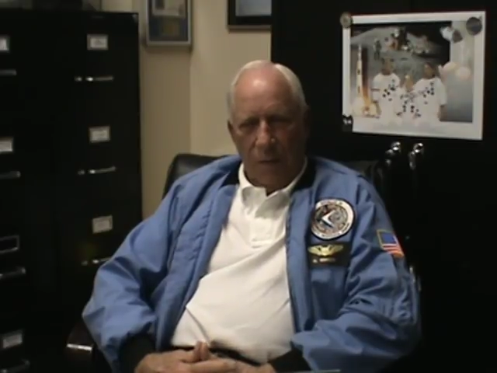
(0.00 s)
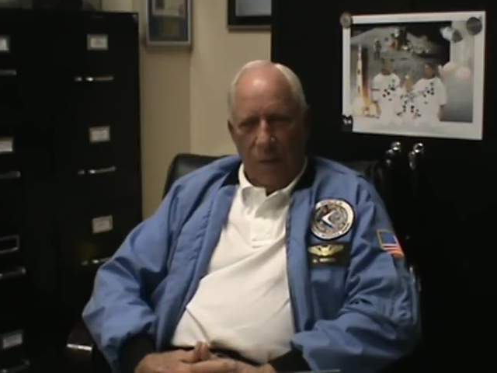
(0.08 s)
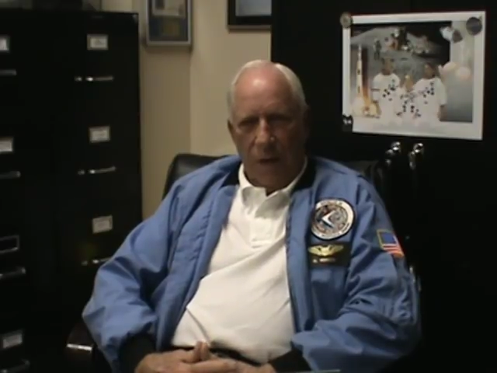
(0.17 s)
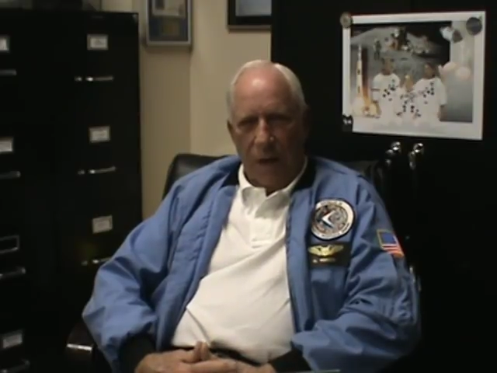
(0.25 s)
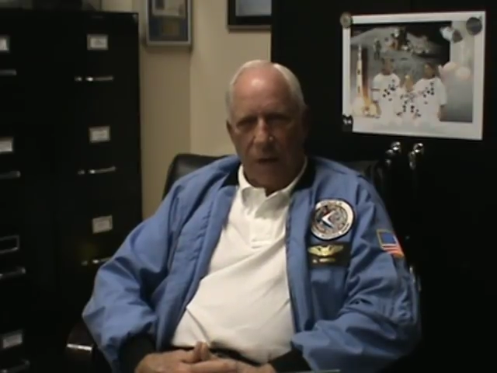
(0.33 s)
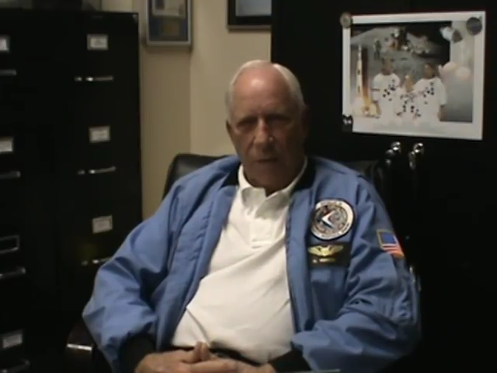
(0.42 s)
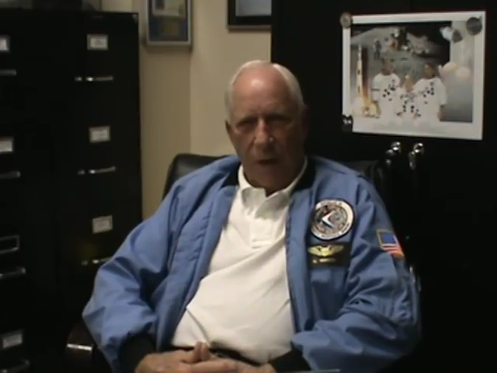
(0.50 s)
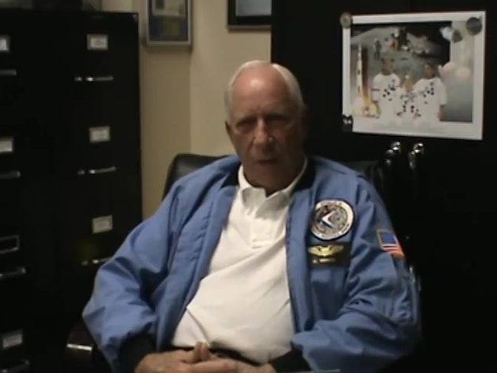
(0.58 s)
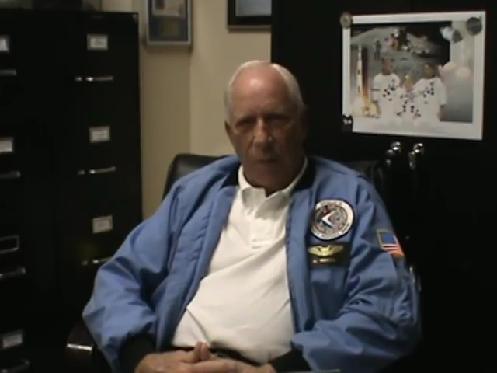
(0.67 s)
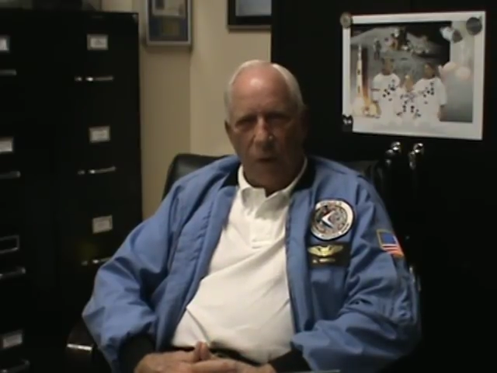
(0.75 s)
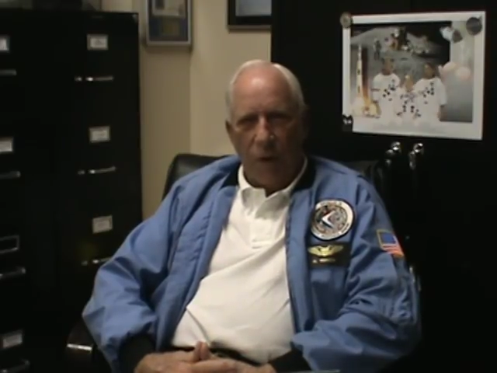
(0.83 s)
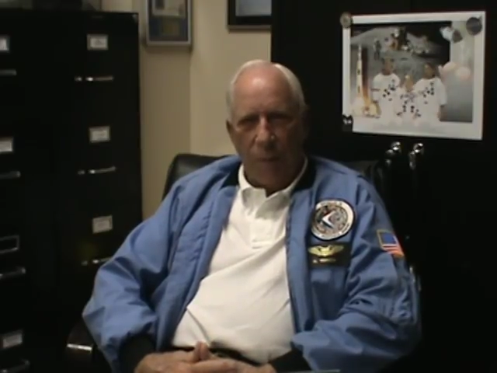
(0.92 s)
Well, I could write
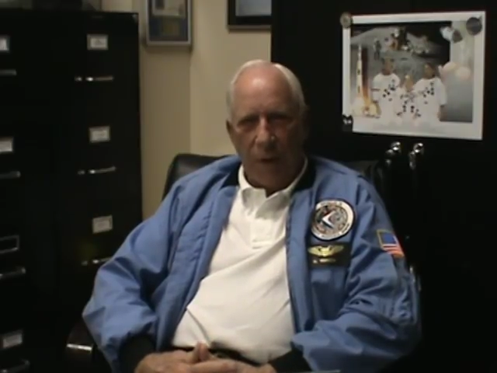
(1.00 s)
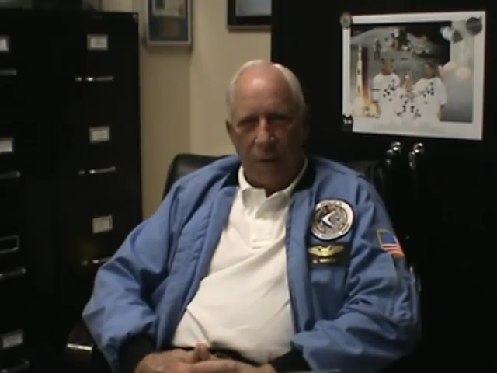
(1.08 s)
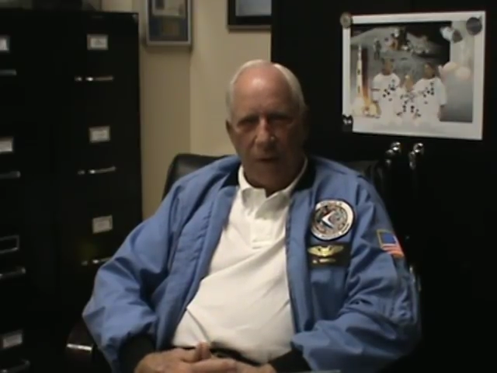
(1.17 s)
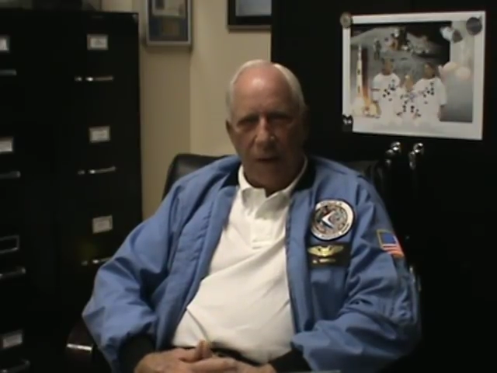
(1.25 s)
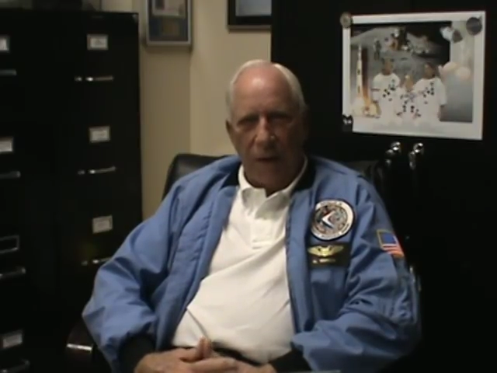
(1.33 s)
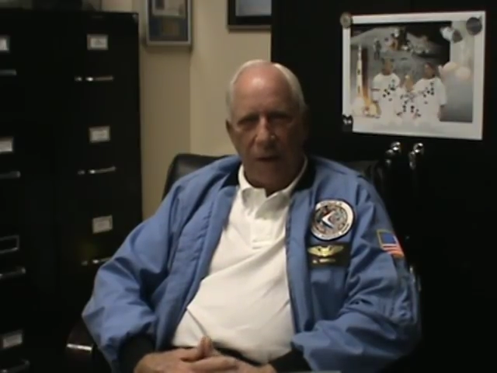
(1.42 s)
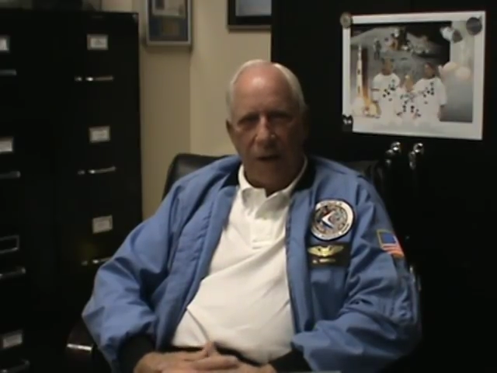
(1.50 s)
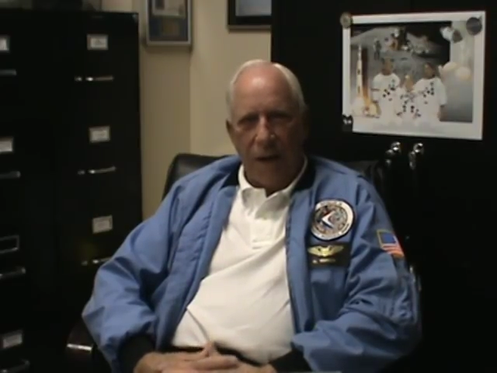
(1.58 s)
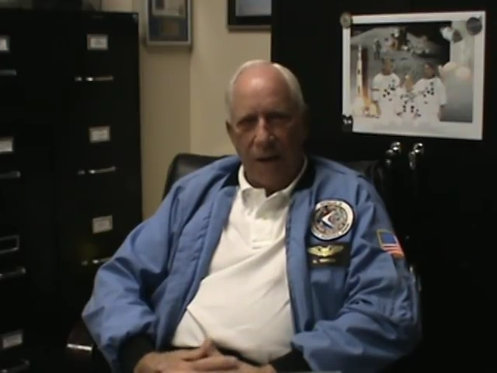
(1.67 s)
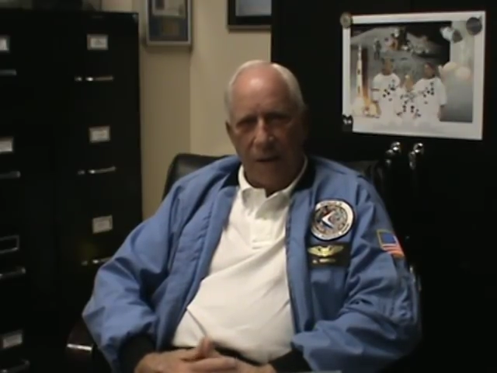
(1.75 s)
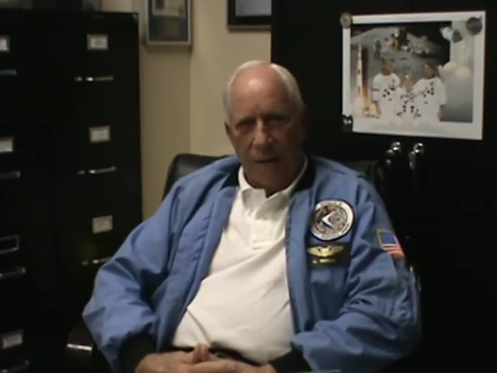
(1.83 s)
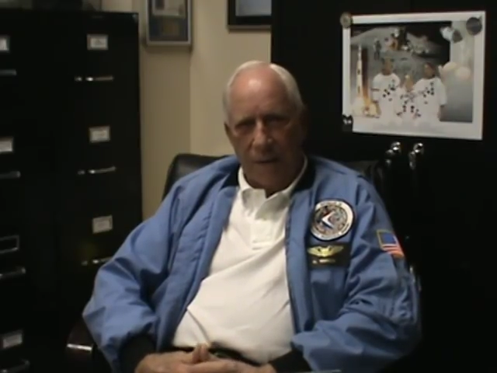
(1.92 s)
a book about that,
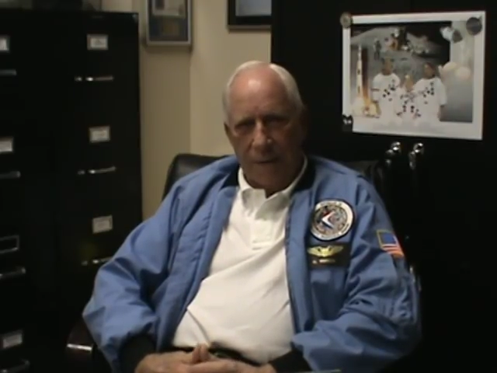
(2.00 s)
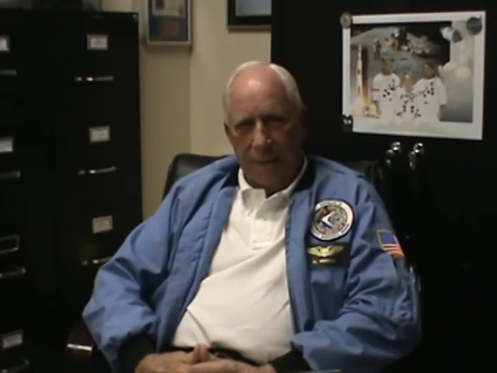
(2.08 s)
Leon.